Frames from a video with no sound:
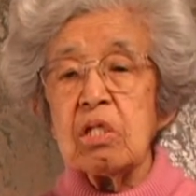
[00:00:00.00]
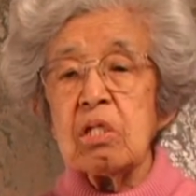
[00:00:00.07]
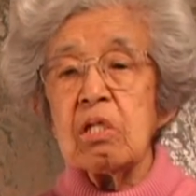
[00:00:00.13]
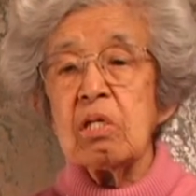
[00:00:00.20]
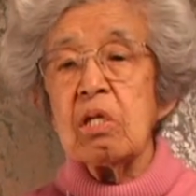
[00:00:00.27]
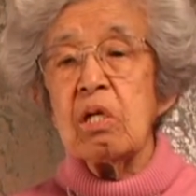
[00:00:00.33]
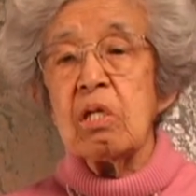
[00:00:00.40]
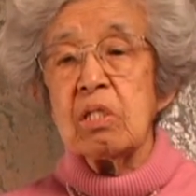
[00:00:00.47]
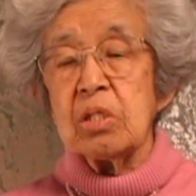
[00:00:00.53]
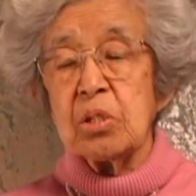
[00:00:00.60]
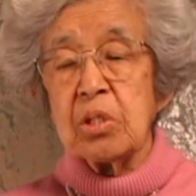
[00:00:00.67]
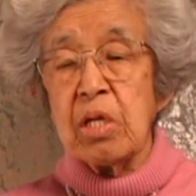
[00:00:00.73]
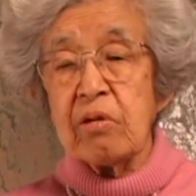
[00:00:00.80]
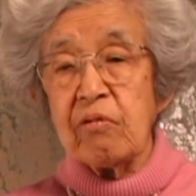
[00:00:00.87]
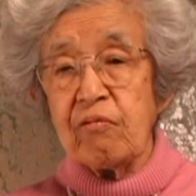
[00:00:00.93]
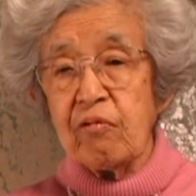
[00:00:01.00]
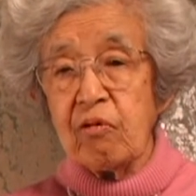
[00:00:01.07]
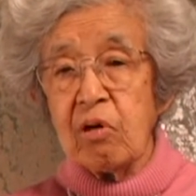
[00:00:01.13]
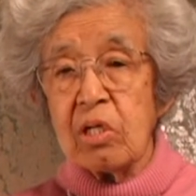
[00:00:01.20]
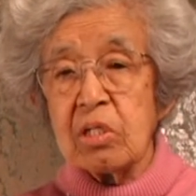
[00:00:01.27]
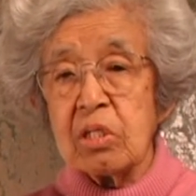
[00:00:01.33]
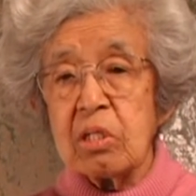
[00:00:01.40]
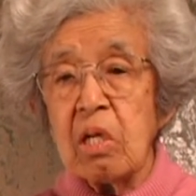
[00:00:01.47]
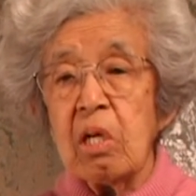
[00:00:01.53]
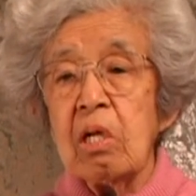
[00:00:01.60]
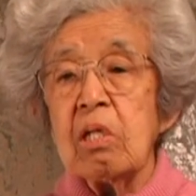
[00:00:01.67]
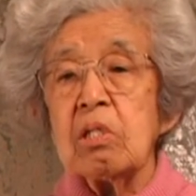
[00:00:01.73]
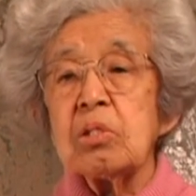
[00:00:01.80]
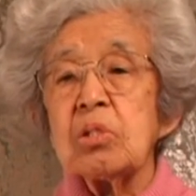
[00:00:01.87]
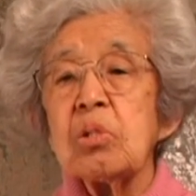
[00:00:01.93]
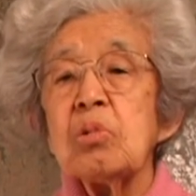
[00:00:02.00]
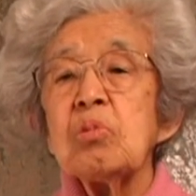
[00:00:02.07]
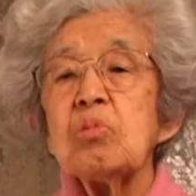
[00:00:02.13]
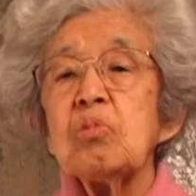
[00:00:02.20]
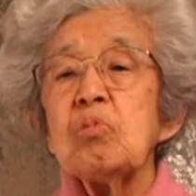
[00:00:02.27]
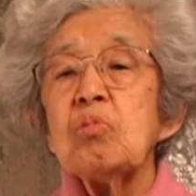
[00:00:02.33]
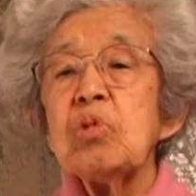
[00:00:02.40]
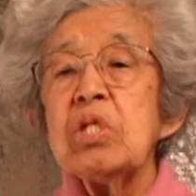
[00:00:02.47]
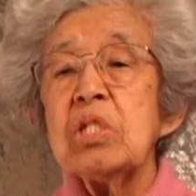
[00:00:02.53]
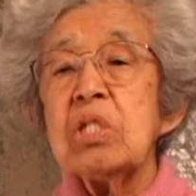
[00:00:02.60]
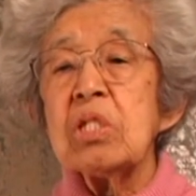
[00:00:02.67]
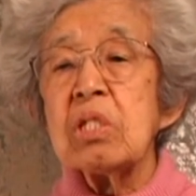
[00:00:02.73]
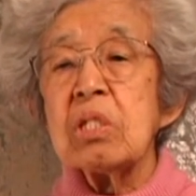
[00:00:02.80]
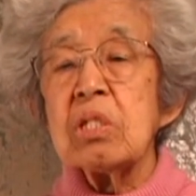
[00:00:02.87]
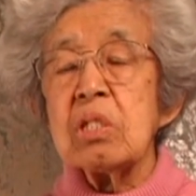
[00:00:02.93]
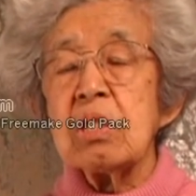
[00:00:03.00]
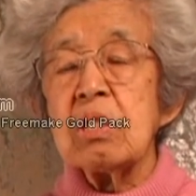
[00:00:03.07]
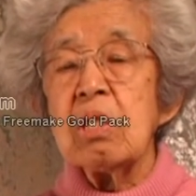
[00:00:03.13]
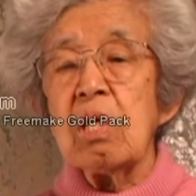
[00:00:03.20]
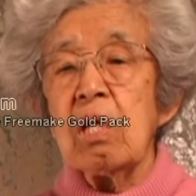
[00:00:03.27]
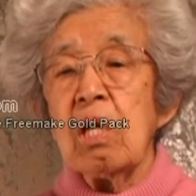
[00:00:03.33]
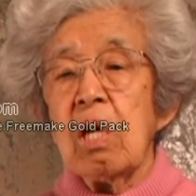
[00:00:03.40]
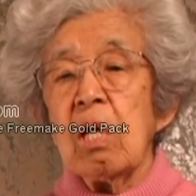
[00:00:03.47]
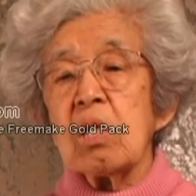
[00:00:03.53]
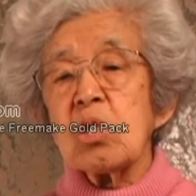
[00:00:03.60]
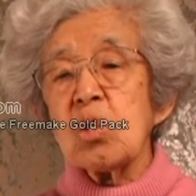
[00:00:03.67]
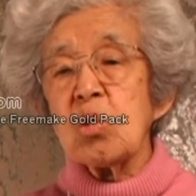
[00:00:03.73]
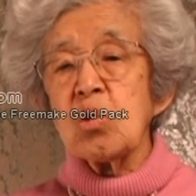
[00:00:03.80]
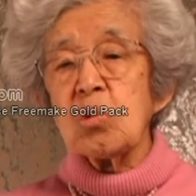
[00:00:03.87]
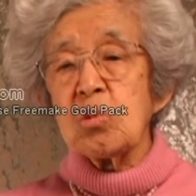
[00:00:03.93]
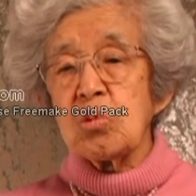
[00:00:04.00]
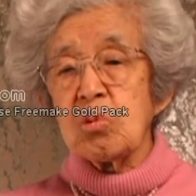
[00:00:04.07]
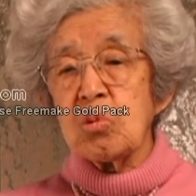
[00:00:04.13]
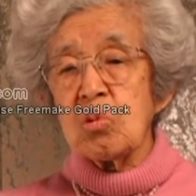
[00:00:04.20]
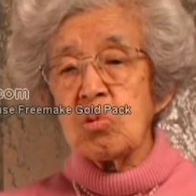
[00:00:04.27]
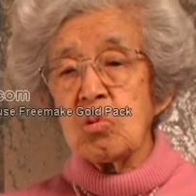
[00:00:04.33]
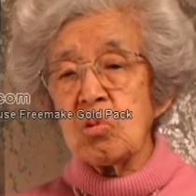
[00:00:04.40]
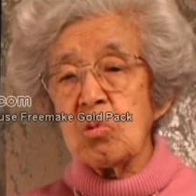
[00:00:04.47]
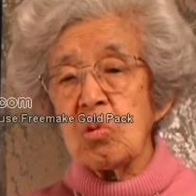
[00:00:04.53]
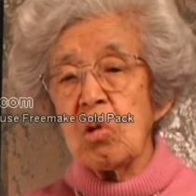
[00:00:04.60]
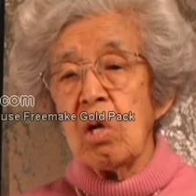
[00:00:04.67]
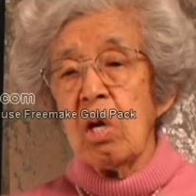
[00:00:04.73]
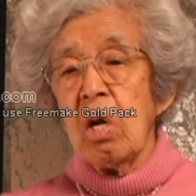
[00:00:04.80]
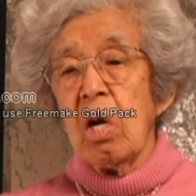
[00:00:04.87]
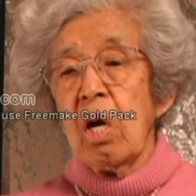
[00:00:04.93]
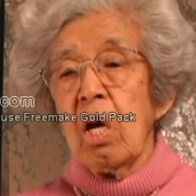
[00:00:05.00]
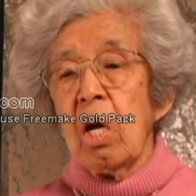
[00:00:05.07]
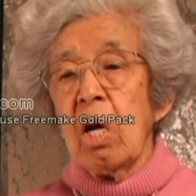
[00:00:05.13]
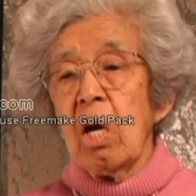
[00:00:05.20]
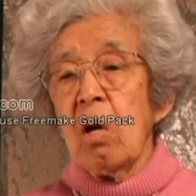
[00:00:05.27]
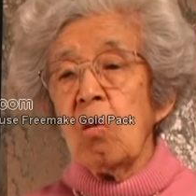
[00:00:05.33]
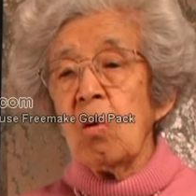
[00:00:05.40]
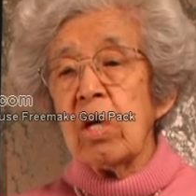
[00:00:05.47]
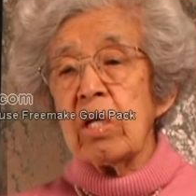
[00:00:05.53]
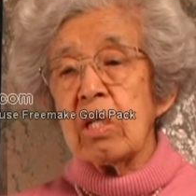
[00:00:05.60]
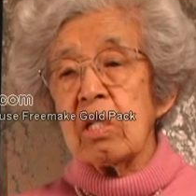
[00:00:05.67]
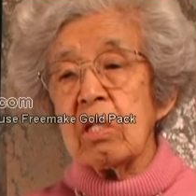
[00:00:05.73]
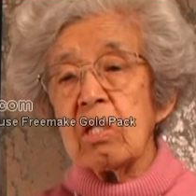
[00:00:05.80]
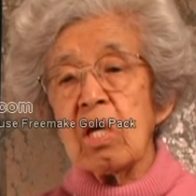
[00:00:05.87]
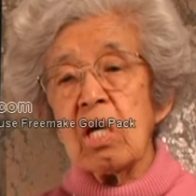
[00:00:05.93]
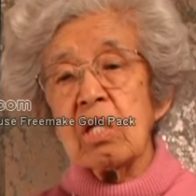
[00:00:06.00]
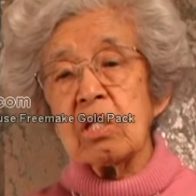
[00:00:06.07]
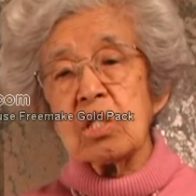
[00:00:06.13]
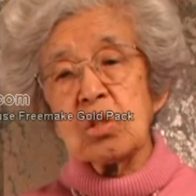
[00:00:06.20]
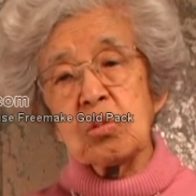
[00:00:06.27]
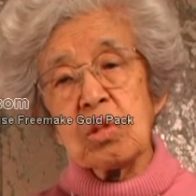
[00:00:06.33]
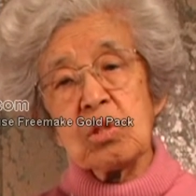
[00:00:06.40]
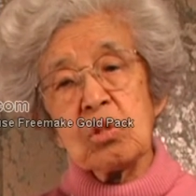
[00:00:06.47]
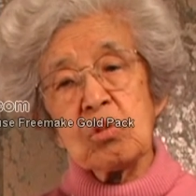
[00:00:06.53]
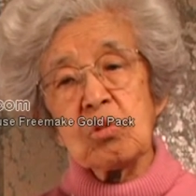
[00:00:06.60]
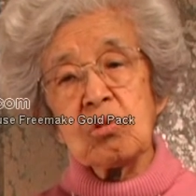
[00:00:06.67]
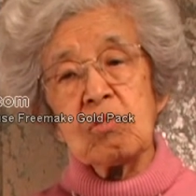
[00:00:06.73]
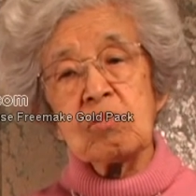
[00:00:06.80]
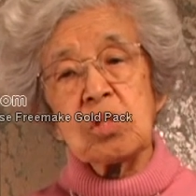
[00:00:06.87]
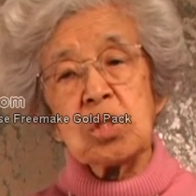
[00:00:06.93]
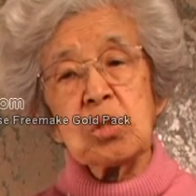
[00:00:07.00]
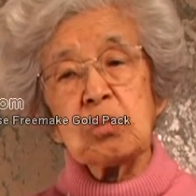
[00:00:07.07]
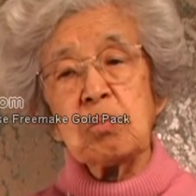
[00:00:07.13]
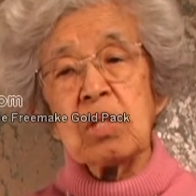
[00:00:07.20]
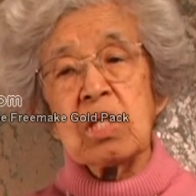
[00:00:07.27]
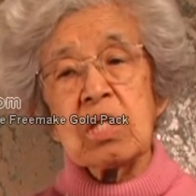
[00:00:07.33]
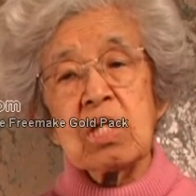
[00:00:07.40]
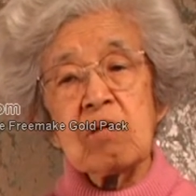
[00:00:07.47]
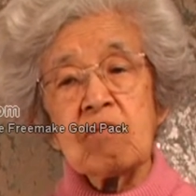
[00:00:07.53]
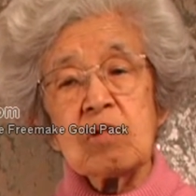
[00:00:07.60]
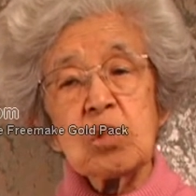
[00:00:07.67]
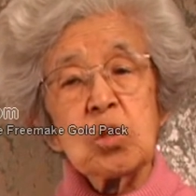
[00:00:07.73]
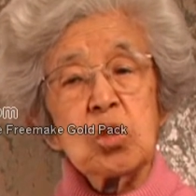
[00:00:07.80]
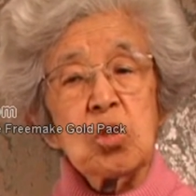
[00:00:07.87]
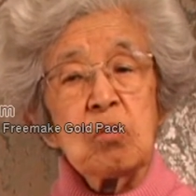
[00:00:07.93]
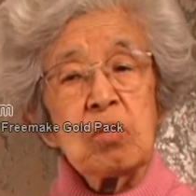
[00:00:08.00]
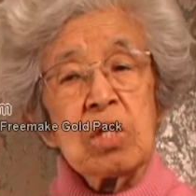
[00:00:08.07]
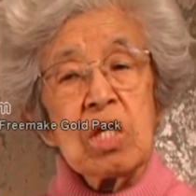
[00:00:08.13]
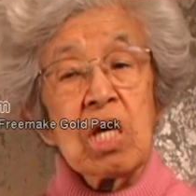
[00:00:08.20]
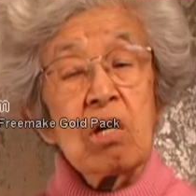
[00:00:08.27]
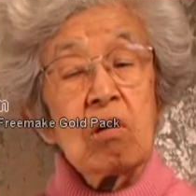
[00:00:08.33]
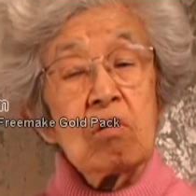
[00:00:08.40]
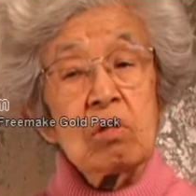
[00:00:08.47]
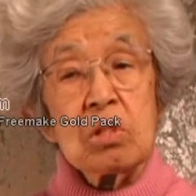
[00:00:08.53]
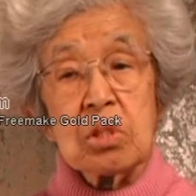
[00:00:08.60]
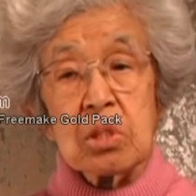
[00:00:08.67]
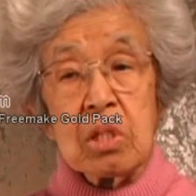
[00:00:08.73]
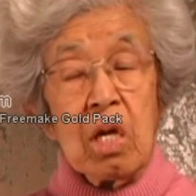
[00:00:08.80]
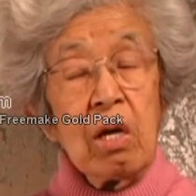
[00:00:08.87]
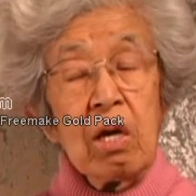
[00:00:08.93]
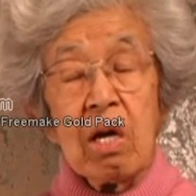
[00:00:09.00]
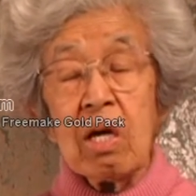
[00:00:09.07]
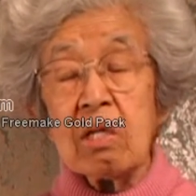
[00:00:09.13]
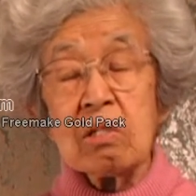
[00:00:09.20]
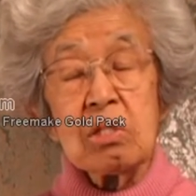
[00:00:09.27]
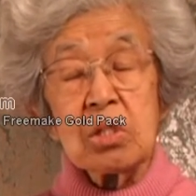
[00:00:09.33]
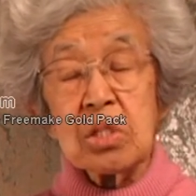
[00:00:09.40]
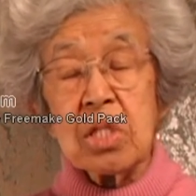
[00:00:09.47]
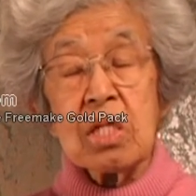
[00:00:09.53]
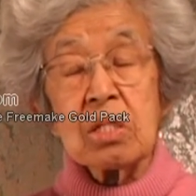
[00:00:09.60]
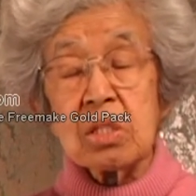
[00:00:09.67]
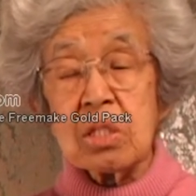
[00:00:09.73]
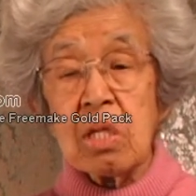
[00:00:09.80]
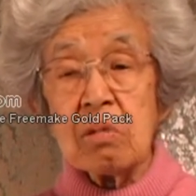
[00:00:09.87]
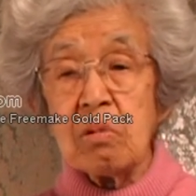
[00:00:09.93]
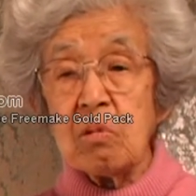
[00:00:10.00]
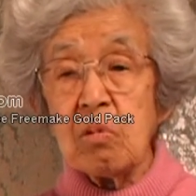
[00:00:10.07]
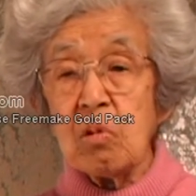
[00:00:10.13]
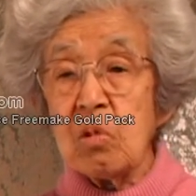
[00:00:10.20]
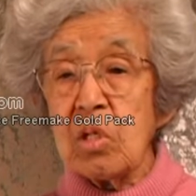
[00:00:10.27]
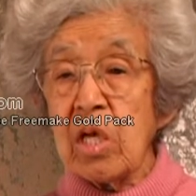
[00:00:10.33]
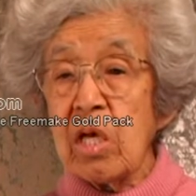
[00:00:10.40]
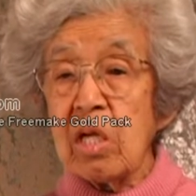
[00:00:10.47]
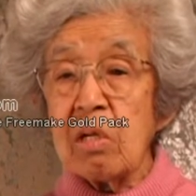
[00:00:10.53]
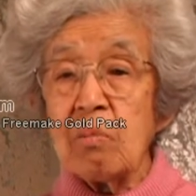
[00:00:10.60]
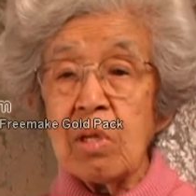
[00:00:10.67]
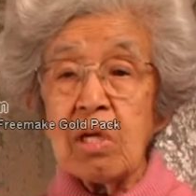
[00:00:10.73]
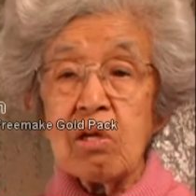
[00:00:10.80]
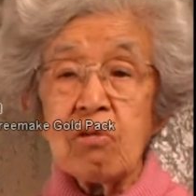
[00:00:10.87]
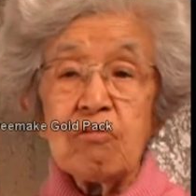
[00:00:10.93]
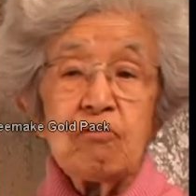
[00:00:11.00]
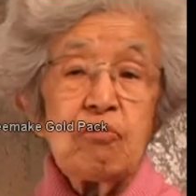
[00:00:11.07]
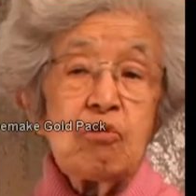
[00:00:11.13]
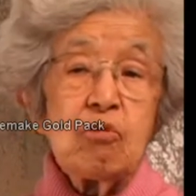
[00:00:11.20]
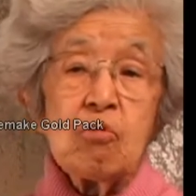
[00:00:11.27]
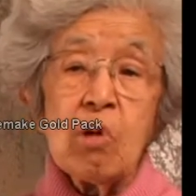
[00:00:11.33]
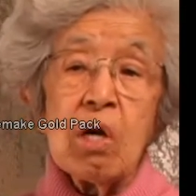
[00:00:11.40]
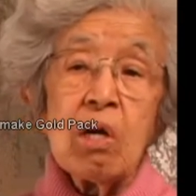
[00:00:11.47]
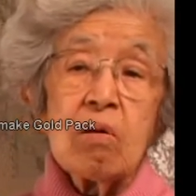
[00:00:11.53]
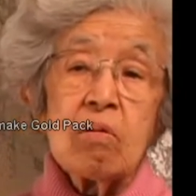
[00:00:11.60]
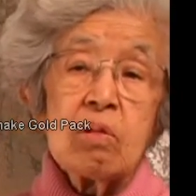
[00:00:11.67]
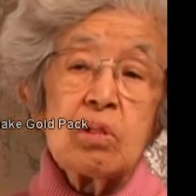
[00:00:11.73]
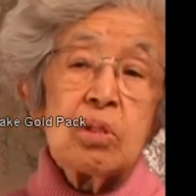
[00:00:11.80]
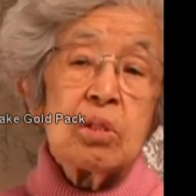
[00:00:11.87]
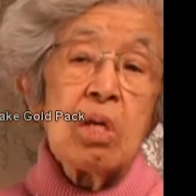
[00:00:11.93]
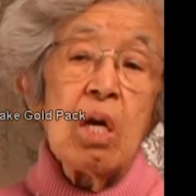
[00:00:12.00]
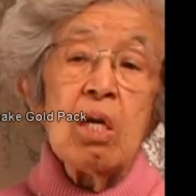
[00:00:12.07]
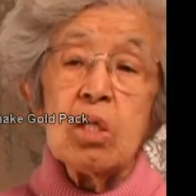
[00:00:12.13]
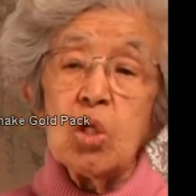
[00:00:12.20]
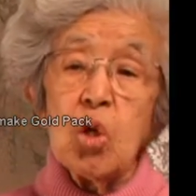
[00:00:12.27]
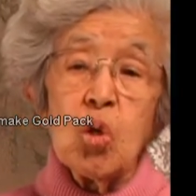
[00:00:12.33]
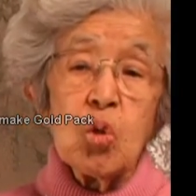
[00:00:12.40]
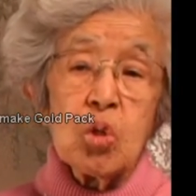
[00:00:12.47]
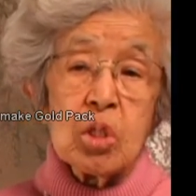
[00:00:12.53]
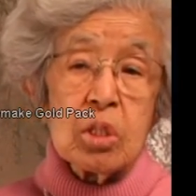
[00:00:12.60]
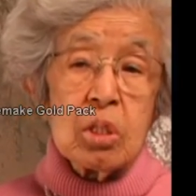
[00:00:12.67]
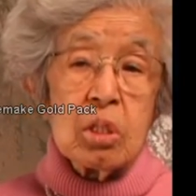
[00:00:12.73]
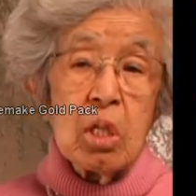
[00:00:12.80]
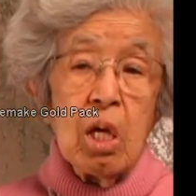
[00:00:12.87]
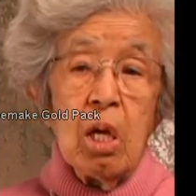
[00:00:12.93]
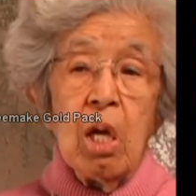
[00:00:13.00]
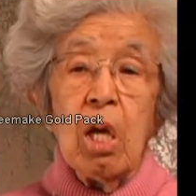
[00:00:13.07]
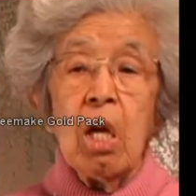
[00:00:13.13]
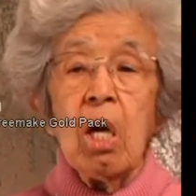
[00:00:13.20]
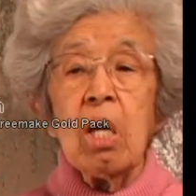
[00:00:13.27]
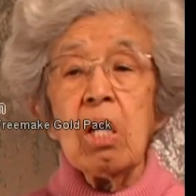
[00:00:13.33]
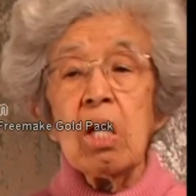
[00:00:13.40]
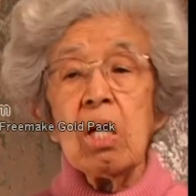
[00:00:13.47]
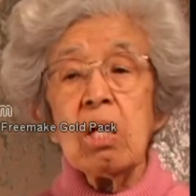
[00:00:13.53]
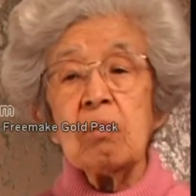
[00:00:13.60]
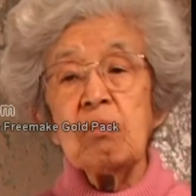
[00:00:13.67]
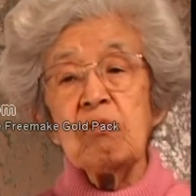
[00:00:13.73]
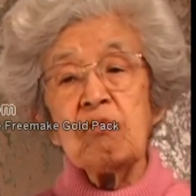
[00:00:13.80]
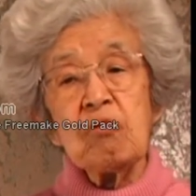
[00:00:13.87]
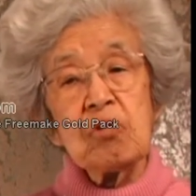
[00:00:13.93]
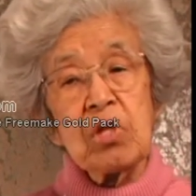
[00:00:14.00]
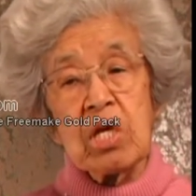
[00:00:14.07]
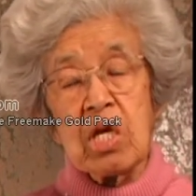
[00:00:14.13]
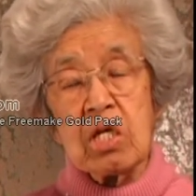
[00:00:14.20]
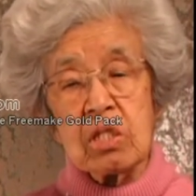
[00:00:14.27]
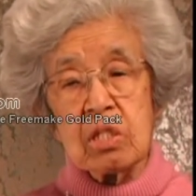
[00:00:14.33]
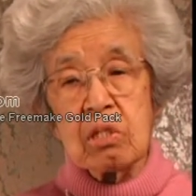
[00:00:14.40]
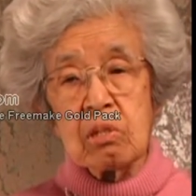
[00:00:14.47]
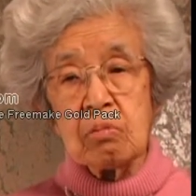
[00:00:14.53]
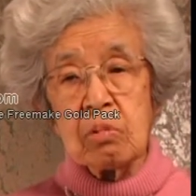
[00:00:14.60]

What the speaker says: sent for us. So we didn't go through what the others went through, just being given so many hours. I understand some of them only had a matter of few hours notice before they had to be